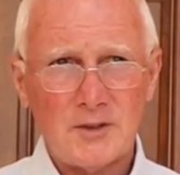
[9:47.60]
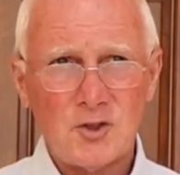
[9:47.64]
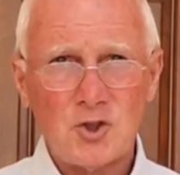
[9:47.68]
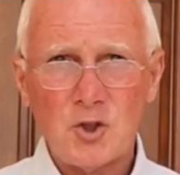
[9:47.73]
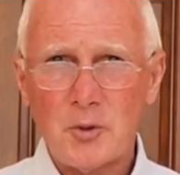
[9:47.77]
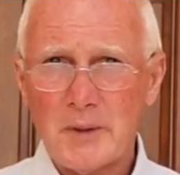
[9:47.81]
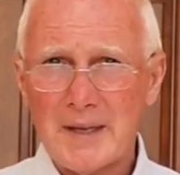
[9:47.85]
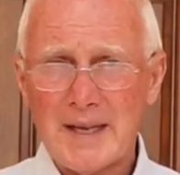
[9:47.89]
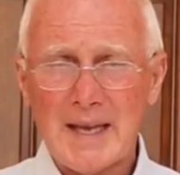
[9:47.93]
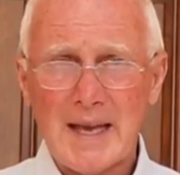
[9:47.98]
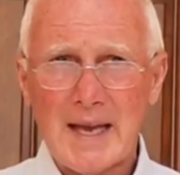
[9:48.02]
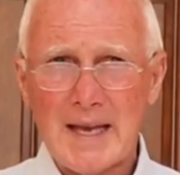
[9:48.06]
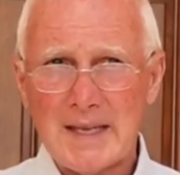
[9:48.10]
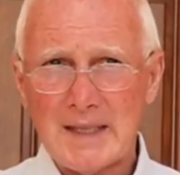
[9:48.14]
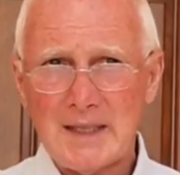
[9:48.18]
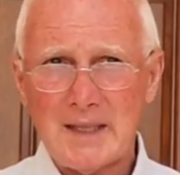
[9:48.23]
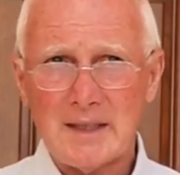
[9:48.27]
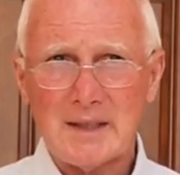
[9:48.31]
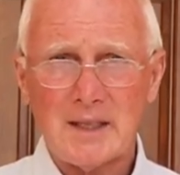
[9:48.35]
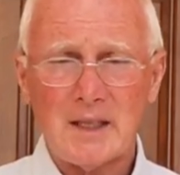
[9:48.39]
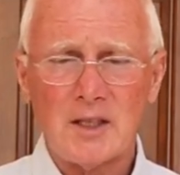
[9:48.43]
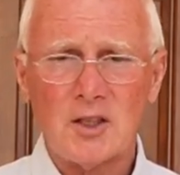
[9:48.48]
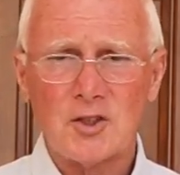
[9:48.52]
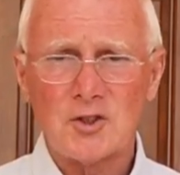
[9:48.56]
doing
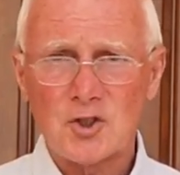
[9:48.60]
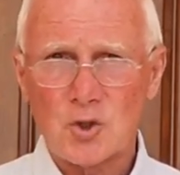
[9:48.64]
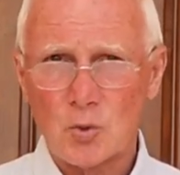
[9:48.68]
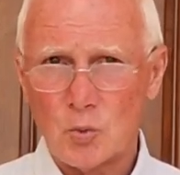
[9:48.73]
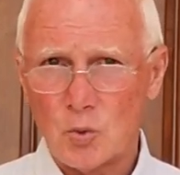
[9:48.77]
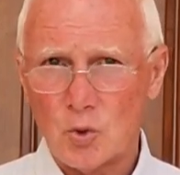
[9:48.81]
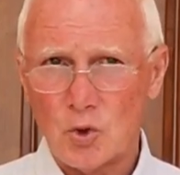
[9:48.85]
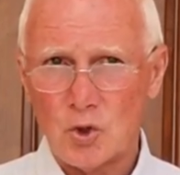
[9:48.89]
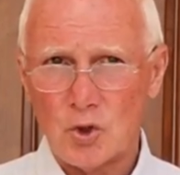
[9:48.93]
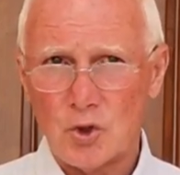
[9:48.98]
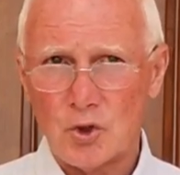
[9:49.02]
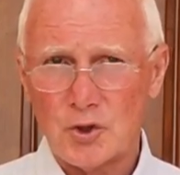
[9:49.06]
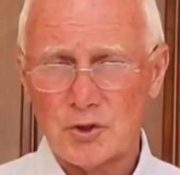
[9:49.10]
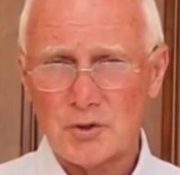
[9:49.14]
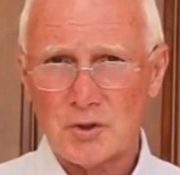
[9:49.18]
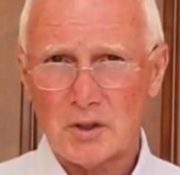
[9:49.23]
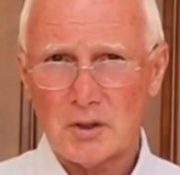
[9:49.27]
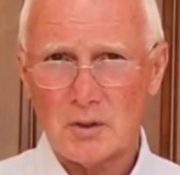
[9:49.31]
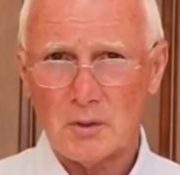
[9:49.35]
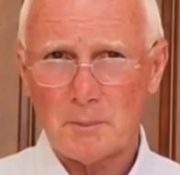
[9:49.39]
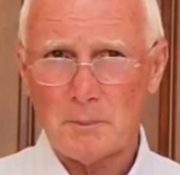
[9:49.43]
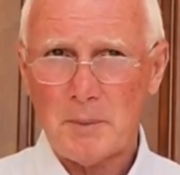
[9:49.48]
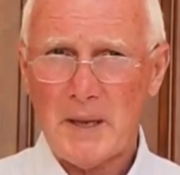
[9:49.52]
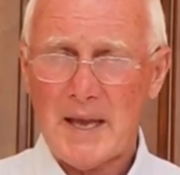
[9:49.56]
anything untoward,
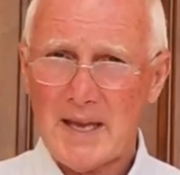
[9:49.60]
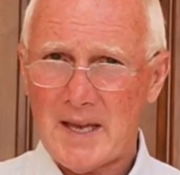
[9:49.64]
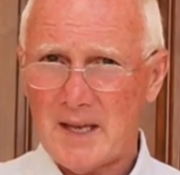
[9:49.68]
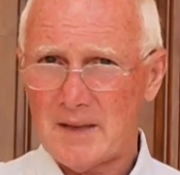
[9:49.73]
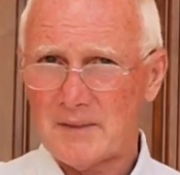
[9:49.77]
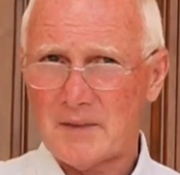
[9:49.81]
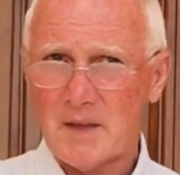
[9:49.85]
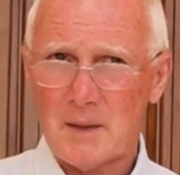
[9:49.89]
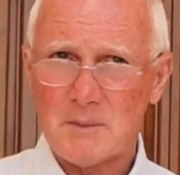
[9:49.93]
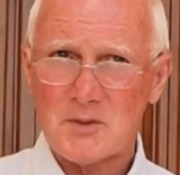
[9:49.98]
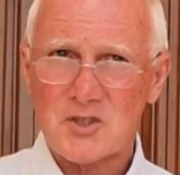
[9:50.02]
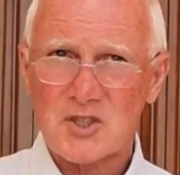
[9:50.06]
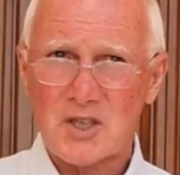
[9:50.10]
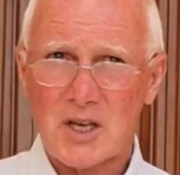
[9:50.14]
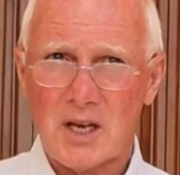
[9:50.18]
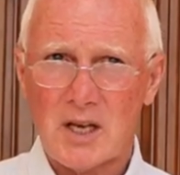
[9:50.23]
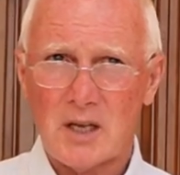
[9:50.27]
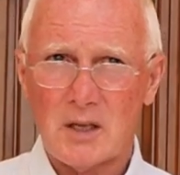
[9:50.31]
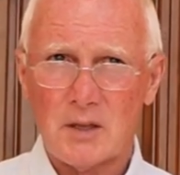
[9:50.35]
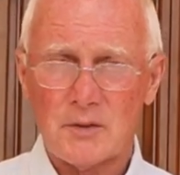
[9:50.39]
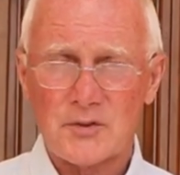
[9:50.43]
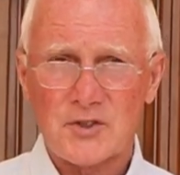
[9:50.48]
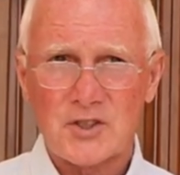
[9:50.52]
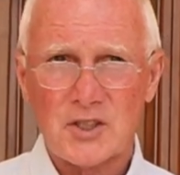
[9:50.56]
paying
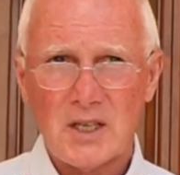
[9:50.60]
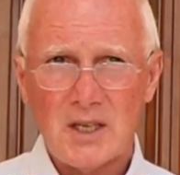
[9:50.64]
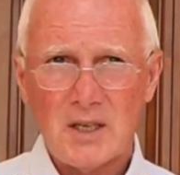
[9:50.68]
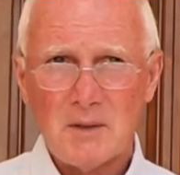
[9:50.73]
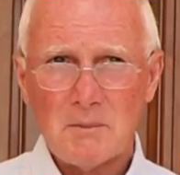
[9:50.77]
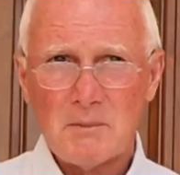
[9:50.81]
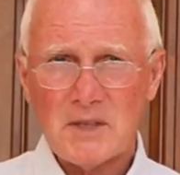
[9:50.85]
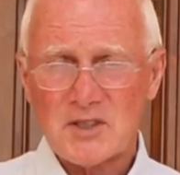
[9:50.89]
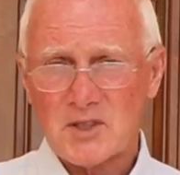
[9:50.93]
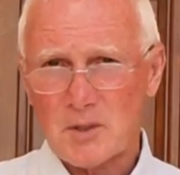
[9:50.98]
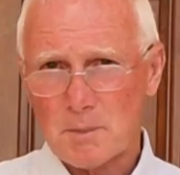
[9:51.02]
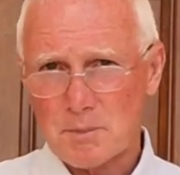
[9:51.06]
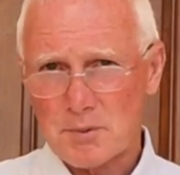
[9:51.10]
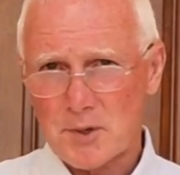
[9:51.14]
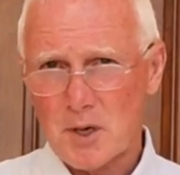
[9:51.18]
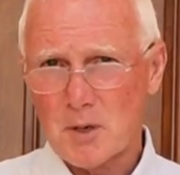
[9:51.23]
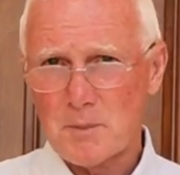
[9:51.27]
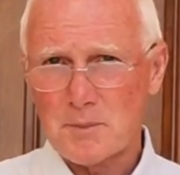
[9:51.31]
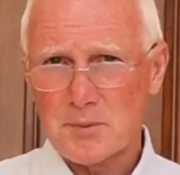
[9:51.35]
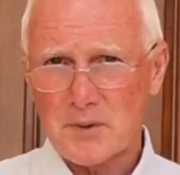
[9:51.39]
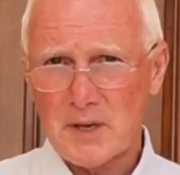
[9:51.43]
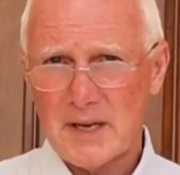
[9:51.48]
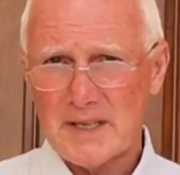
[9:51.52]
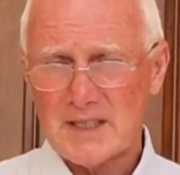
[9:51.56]
themselves,
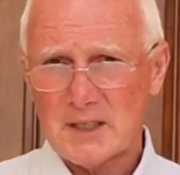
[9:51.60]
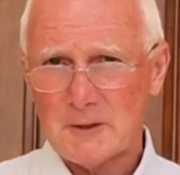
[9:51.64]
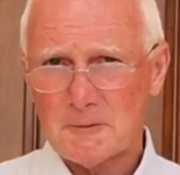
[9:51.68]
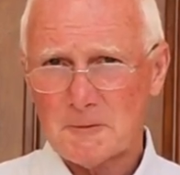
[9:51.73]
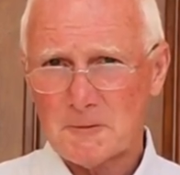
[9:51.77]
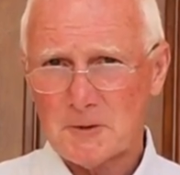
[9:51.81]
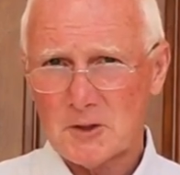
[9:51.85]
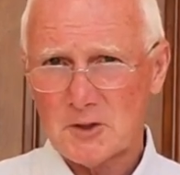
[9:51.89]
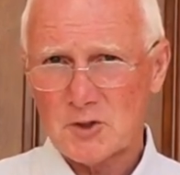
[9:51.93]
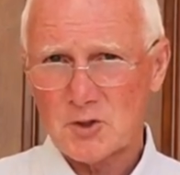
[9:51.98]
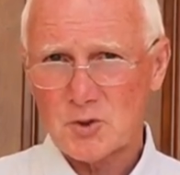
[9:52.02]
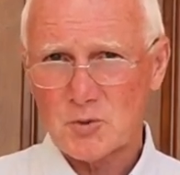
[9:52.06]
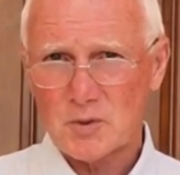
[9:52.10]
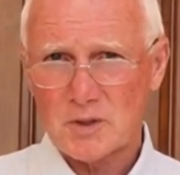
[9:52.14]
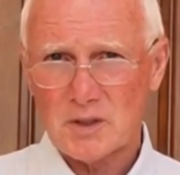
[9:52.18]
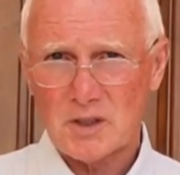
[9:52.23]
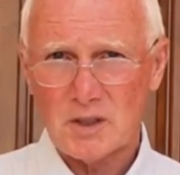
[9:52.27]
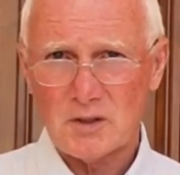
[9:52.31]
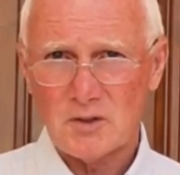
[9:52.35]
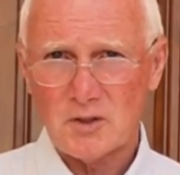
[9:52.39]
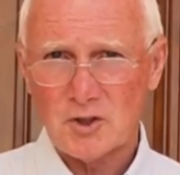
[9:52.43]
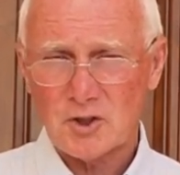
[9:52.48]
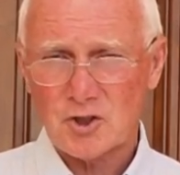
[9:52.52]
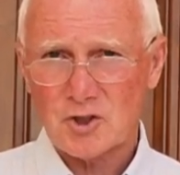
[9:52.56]
misappropriating funds
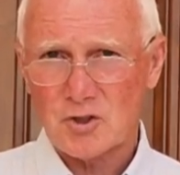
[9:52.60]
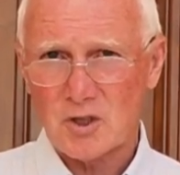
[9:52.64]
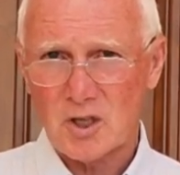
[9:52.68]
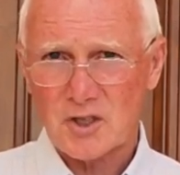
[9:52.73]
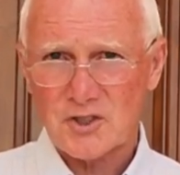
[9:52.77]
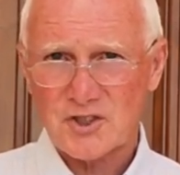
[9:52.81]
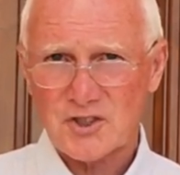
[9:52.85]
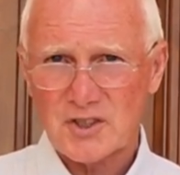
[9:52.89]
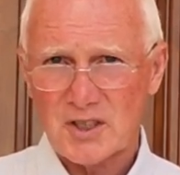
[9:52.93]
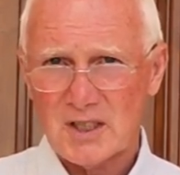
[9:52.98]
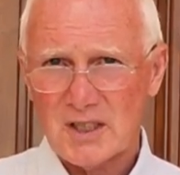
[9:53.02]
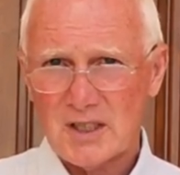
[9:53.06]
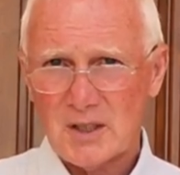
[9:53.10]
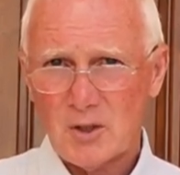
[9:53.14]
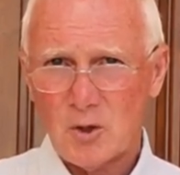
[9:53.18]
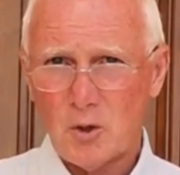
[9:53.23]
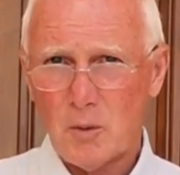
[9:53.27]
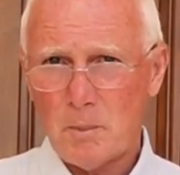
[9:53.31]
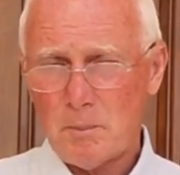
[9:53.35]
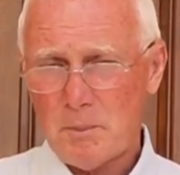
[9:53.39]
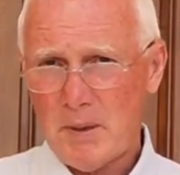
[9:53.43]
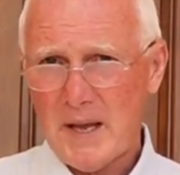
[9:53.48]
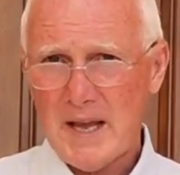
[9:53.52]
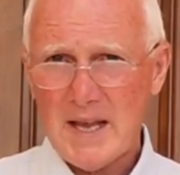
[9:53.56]
within the trust,
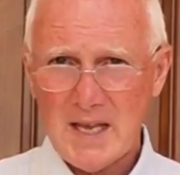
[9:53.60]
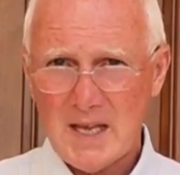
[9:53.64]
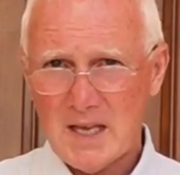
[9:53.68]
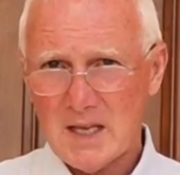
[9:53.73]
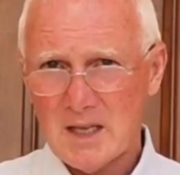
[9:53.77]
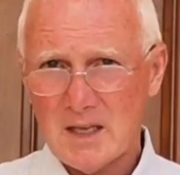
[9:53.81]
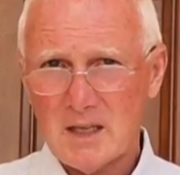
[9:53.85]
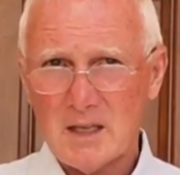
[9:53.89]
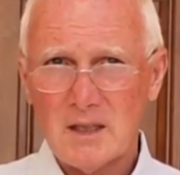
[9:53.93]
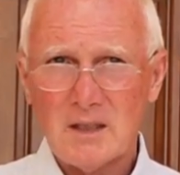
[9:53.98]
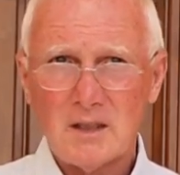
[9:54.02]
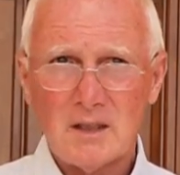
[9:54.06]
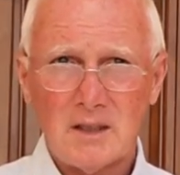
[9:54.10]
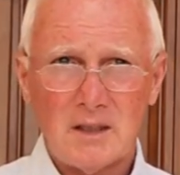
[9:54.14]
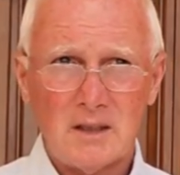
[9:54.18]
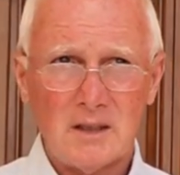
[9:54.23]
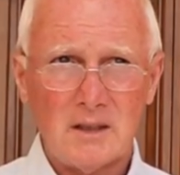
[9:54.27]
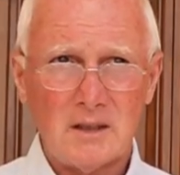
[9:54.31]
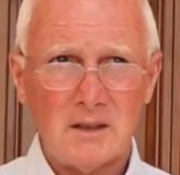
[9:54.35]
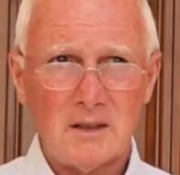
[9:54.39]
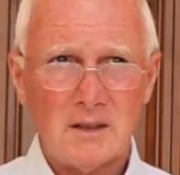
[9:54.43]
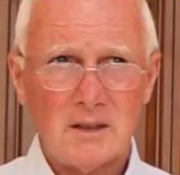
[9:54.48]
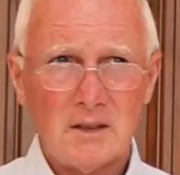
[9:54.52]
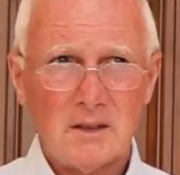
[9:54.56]
or paying
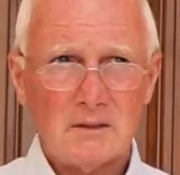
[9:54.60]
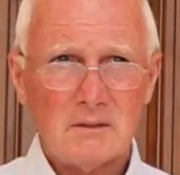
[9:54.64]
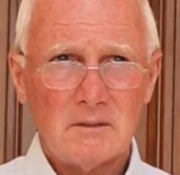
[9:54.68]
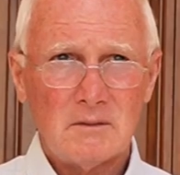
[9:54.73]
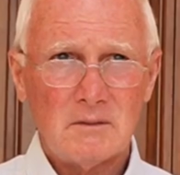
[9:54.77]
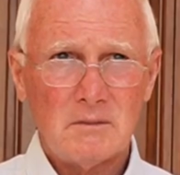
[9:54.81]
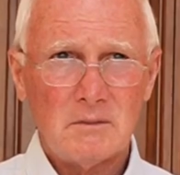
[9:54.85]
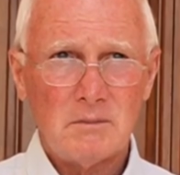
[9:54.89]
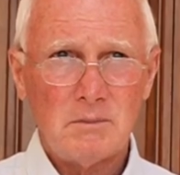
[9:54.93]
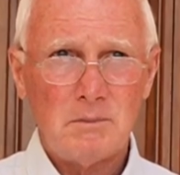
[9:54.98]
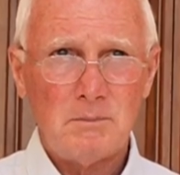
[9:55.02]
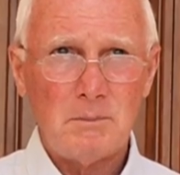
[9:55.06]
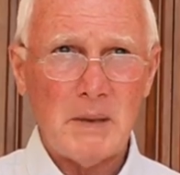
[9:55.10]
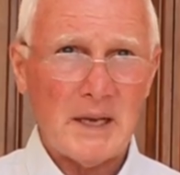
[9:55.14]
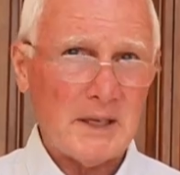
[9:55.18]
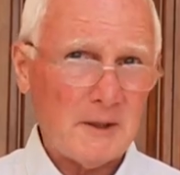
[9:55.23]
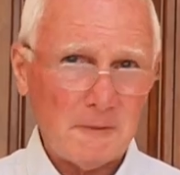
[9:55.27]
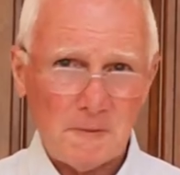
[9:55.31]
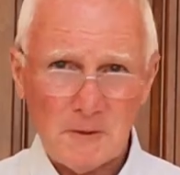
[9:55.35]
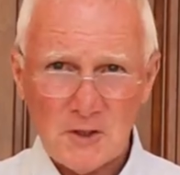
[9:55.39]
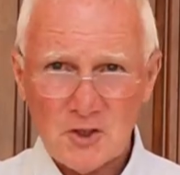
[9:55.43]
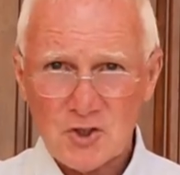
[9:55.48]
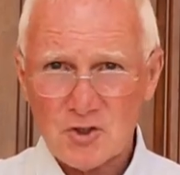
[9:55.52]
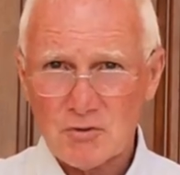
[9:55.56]

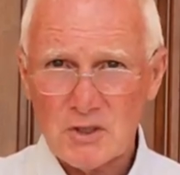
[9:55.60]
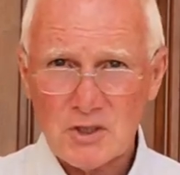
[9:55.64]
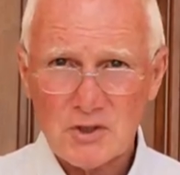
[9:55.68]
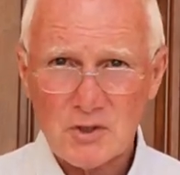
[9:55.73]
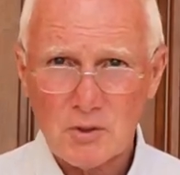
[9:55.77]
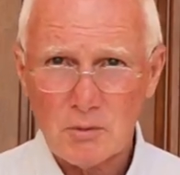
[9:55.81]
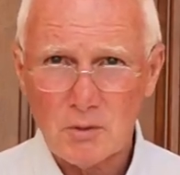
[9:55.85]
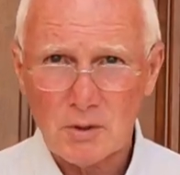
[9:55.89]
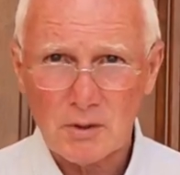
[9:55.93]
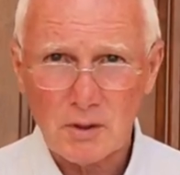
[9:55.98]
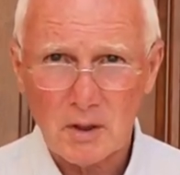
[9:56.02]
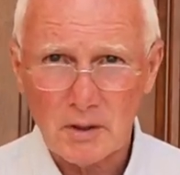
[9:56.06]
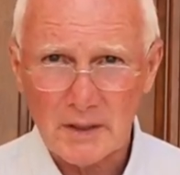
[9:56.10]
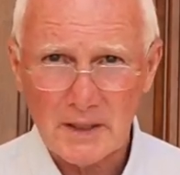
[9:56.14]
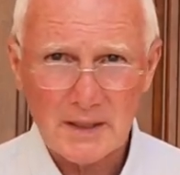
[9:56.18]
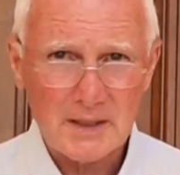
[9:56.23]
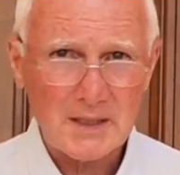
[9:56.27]
beneficiaries who are not